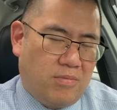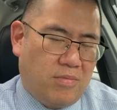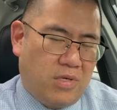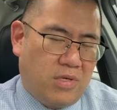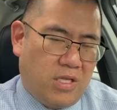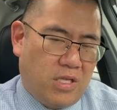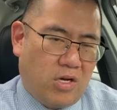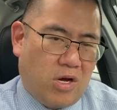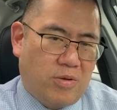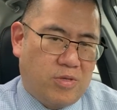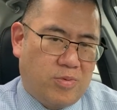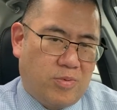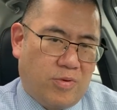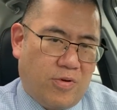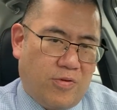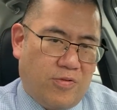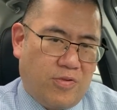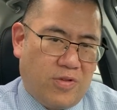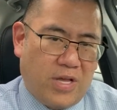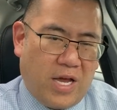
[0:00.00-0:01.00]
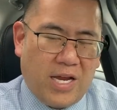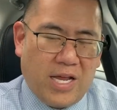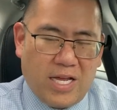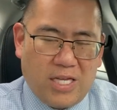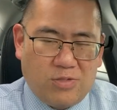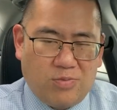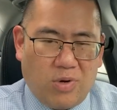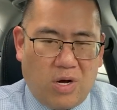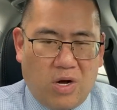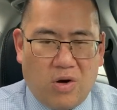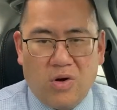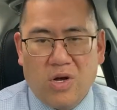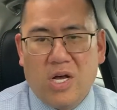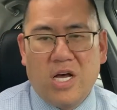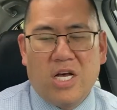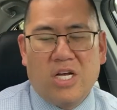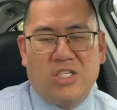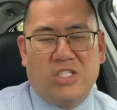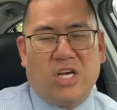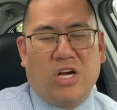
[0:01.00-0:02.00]
in the comments below for that as well.
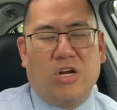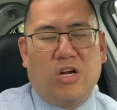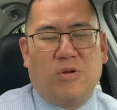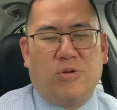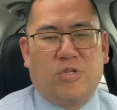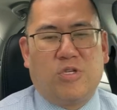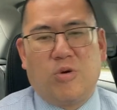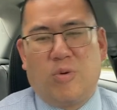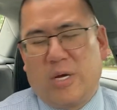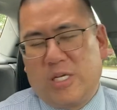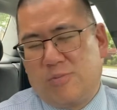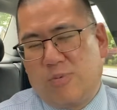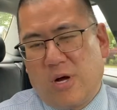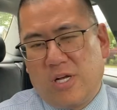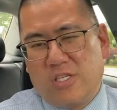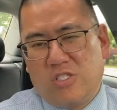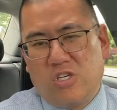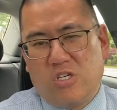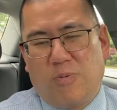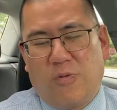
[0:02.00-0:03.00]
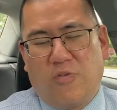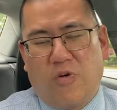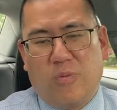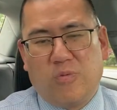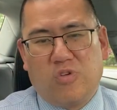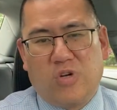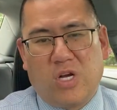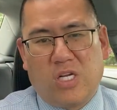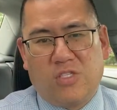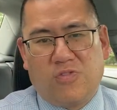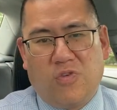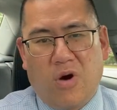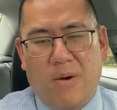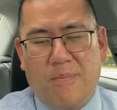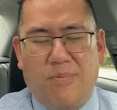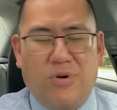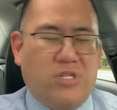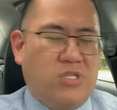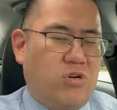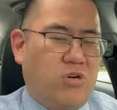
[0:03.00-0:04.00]
Shout out to my sponsors, Perform and Transform,
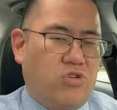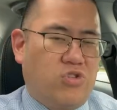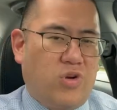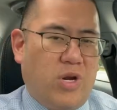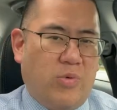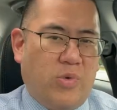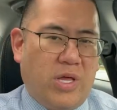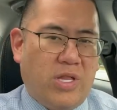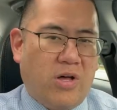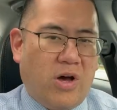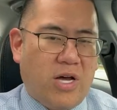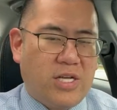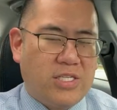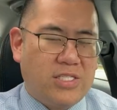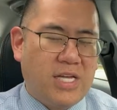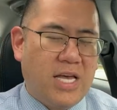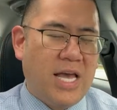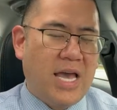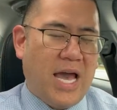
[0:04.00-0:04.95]
Personal Training and Weight Loss,